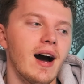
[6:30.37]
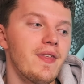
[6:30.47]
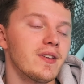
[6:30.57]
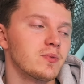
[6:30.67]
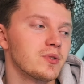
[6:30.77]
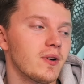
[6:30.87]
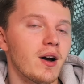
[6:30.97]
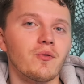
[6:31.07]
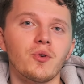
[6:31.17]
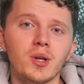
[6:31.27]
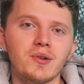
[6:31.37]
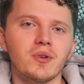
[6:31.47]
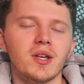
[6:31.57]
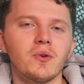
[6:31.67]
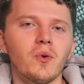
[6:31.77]
I think this one turned out really,
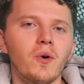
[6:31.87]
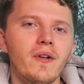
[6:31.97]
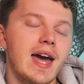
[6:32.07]
really cool.